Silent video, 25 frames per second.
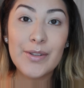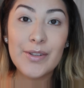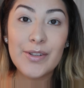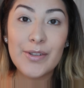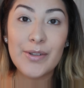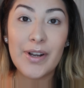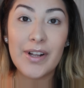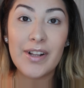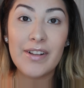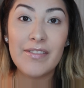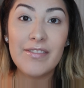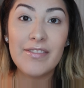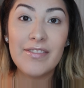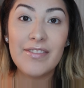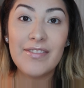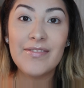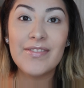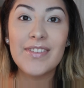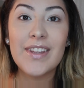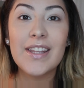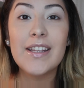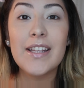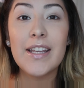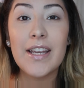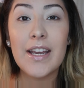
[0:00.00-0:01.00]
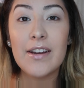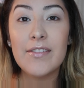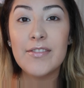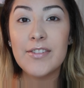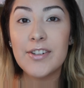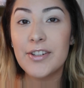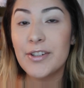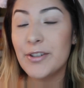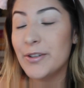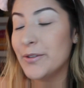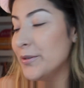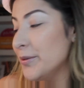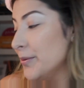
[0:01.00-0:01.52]
12 in the
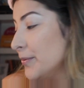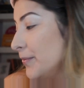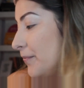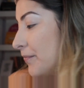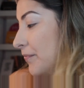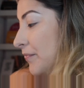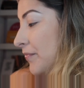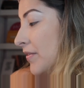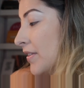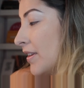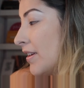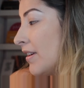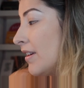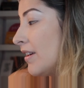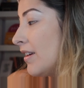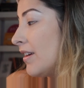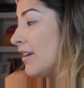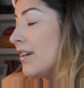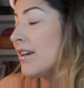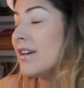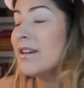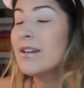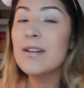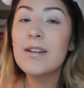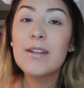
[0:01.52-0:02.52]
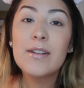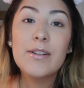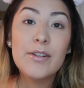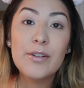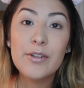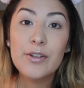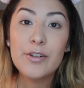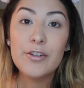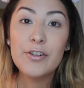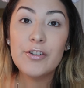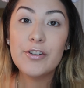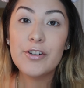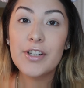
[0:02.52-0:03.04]
afternoon.
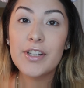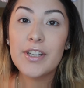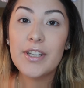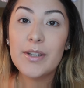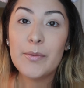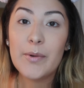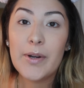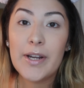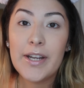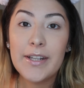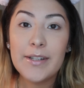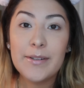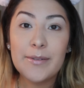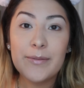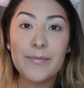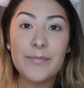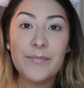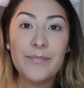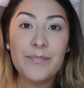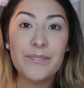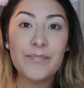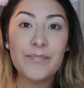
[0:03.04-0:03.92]
Drinking wine